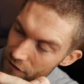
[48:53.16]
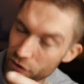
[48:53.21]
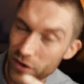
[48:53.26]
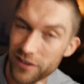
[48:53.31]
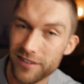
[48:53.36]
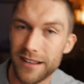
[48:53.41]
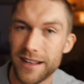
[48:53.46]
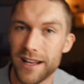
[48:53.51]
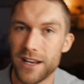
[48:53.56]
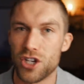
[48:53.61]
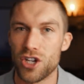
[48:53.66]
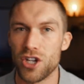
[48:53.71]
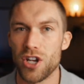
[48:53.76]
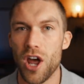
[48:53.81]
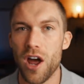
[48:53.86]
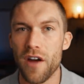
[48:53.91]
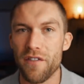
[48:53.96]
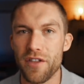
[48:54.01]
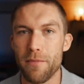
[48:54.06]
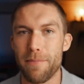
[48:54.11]
for a
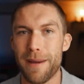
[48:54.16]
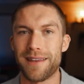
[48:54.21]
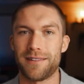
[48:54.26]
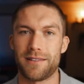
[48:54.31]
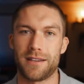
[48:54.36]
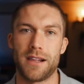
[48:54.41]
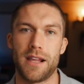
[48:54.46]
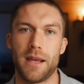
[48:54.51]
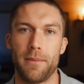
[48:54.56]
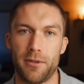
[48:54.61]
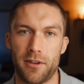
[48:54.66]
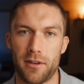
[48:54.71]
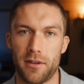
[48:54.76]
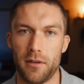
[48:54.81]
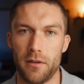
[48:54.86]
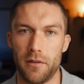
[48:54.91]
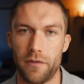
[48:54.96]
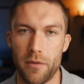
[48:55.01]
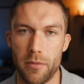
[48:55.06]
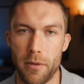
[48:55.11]
selection of the best clips
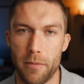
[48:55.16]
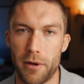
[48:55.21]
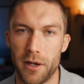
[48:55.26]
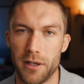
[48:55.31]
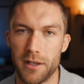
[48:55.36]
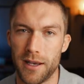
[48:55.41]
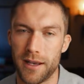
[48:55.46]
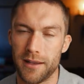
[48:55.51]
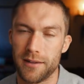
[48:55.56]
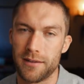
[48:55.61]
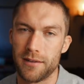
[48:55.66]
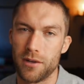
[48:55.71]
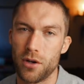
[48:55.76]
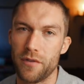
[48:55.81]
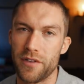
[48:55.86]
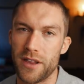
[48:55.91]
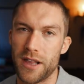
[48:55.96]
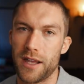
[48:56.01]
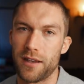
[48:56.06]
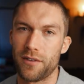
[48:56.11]
from the podcast
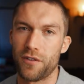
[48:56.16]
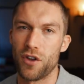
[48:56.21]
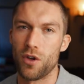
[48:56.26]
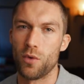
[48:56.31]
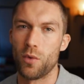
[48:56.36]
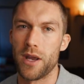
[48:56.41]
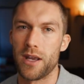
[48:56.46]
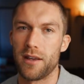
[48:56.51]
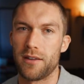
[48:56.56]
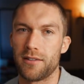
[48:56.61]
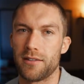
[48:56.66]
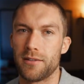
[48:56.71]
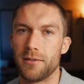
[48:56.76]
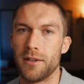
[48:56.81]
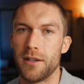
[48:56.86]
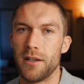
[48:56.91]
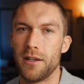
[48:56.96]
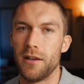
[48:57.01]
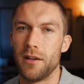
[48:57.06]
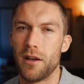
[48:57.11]
over the last few weeks.
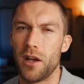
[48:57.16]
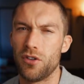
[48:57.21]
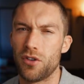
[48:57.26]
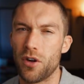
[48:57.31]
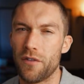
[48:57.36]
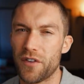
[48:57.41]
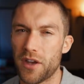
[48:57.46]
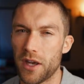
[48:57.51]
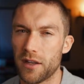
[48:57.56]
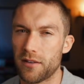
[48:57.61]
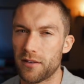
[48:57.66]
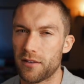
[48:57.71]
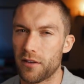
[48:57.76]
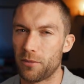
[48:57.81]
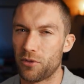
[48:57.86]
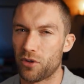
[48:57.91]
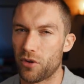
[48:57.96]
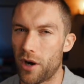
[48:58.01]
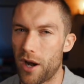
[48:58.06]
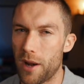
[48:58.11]
And don't forget to
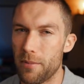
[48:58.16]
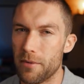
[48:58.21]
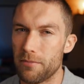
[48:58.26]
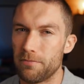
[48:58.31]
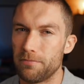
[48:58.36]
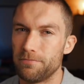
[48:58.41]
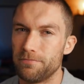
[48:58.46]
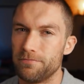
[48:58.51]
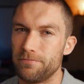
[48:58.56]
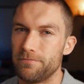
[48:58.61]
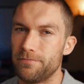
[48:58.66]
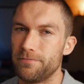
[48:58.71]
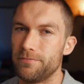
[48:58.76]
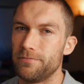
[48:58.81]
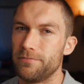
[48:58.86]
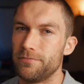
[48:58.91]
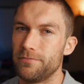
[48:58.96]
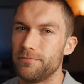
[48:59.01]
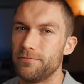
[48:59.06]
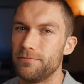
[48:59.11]
subscribe.
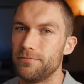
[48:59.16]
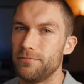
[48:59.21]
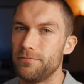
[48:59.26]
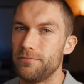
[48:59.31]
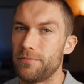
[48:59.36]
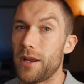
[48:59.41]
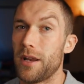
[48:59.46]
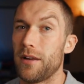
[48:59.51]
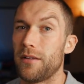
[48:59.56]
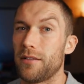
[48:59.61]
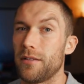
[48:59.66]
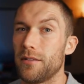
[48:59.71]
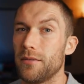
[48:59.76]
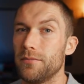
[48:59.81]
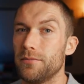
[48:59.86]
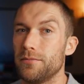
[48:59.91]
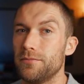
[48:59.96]
Peace.